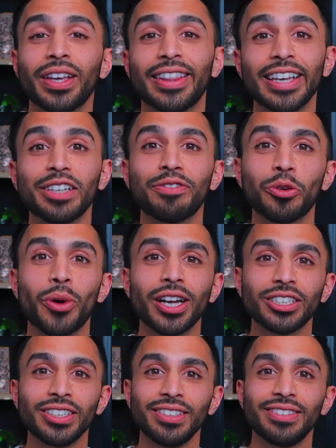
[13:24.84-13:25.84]
Thank you for
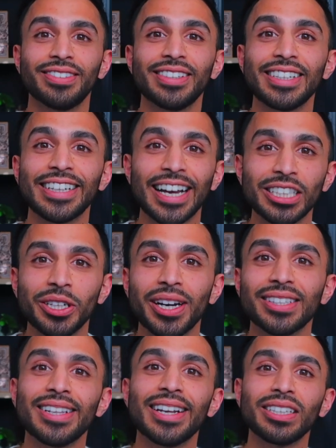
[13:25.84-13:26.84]
watching. Catch you
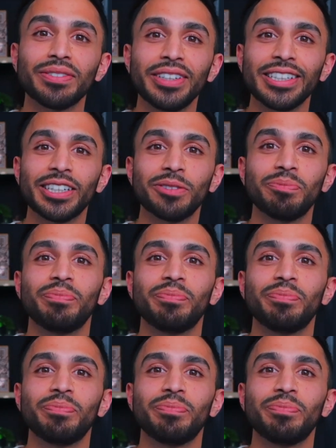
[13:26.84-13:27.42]
guys in the next video.